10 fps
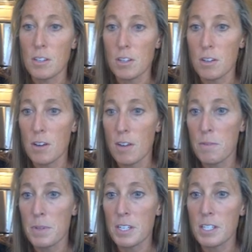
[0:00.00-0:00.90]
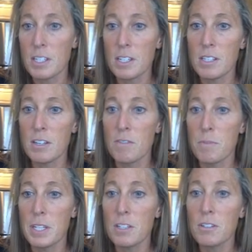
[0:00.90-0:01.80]
You have a meniscus, you have a
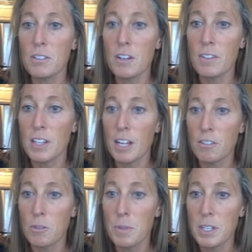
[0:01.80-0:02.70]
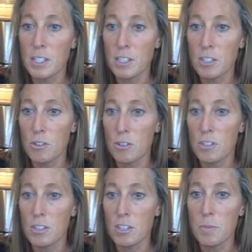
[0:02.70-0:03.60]
medial and you have a lateral meniscus. You can
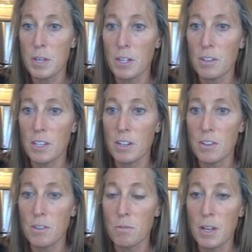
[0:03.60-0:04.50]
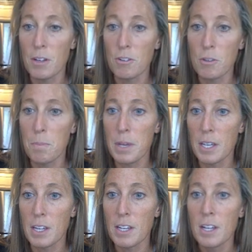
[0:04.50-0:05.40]
see them here. They are the red or the
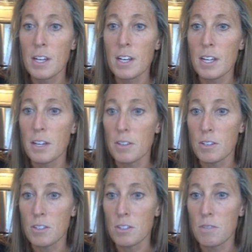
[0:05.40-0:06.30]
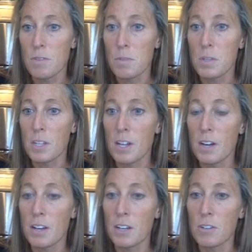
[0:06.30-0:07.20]
pink here. This is the fibula
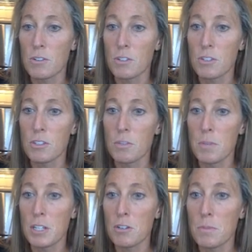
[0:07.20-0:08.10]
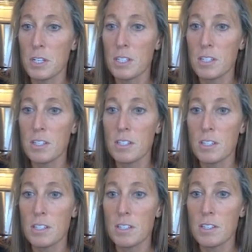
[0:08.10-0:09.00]
out here. So this is the medial meniscus,
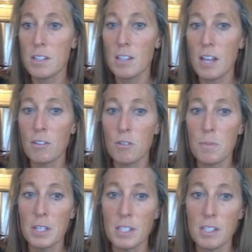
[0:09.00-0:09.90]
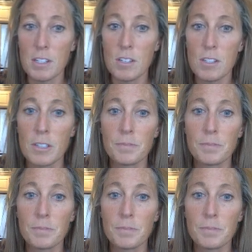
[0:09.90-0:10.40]
and this is the lateral meniscus.